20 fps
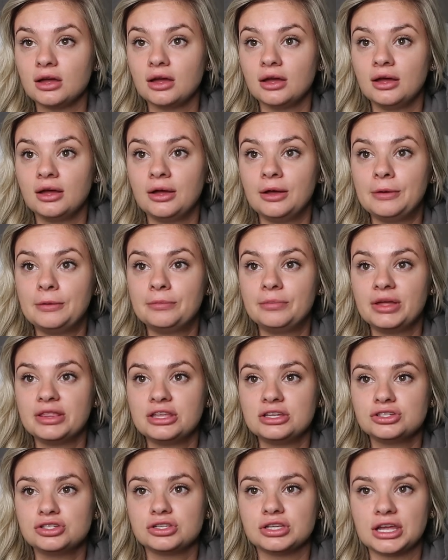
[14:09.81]
But
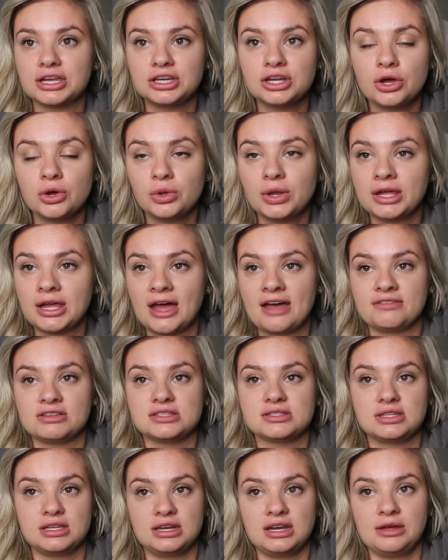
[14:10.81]
then she's like, no, like I
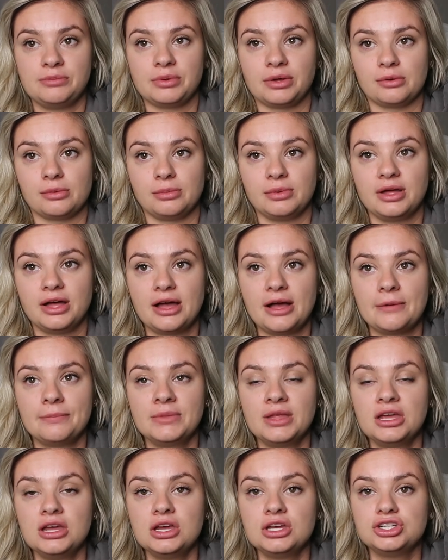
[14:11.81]
haven't seen it, blah, blah, blah.